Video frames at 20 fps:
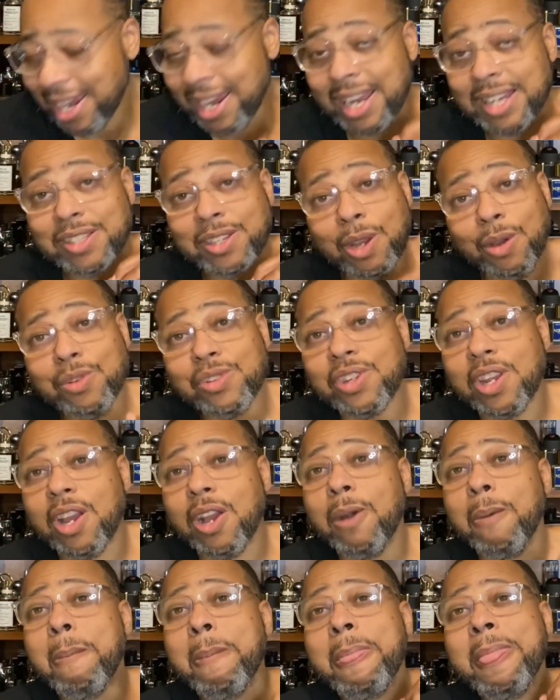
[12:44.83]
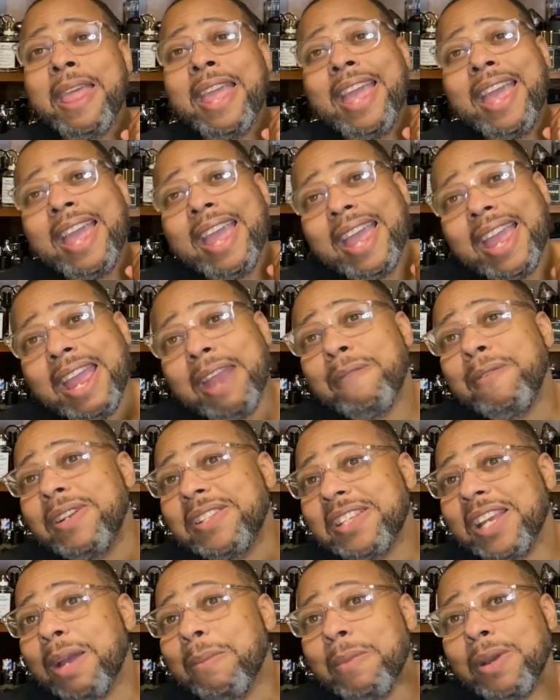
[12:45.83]
I told y'all, every
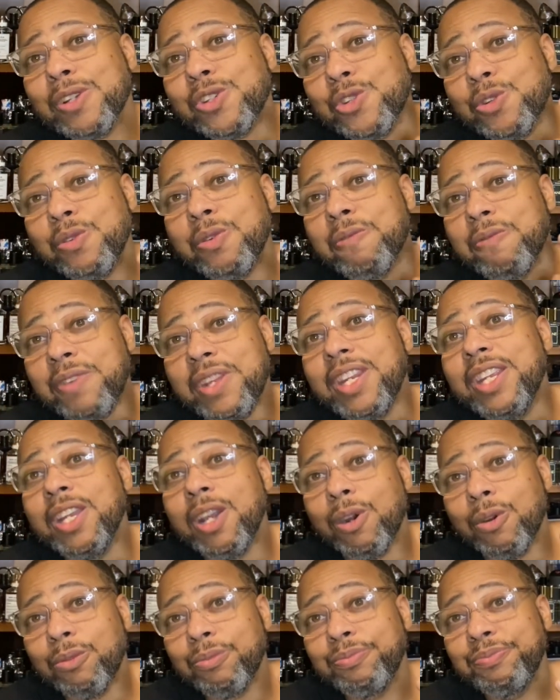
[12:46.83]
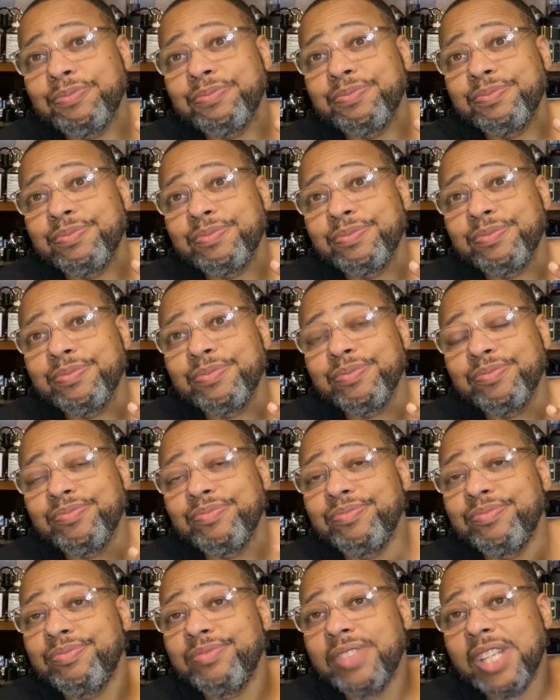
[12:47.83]
time I shoot a video,
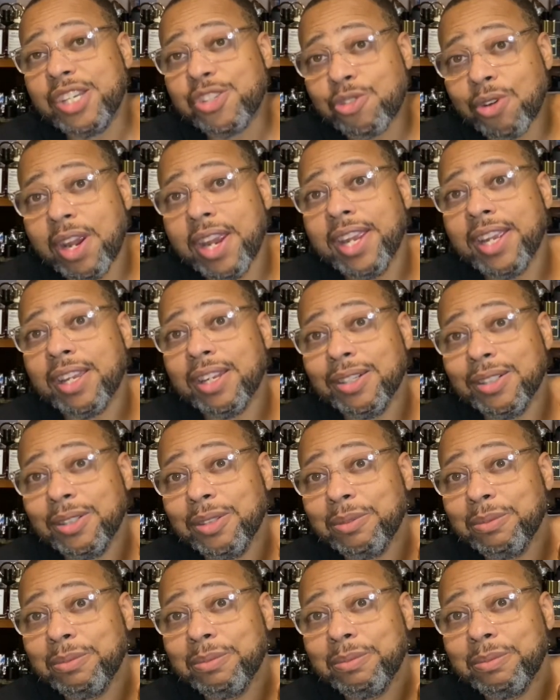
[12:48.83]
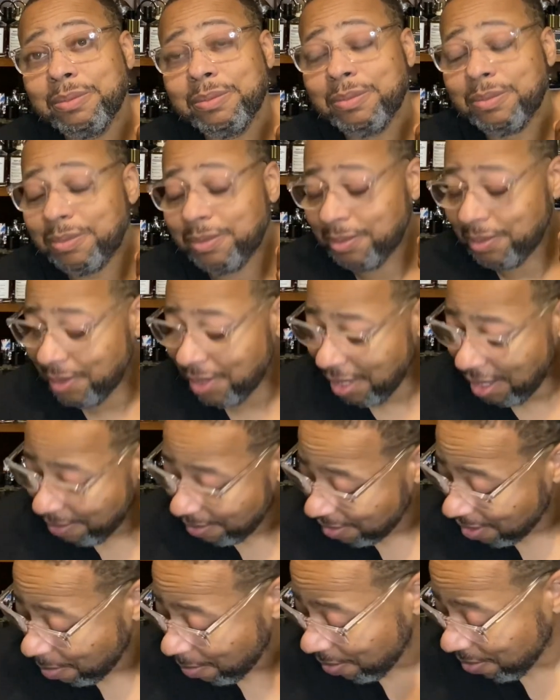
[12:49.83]
the train come. Every
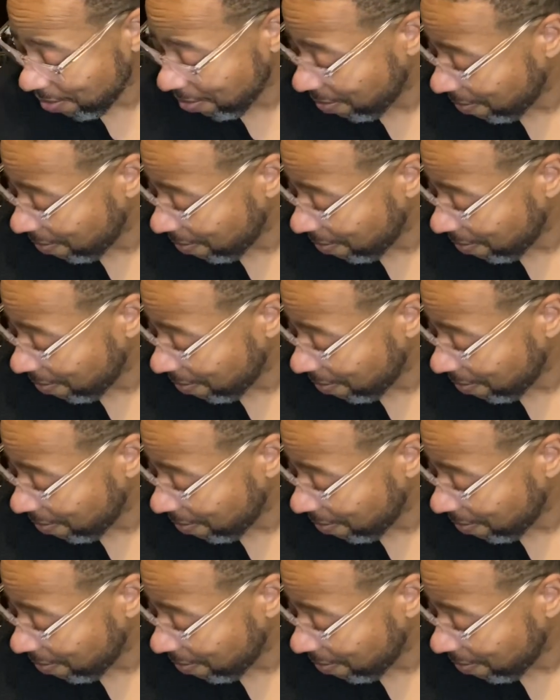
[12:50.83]
time I shoot a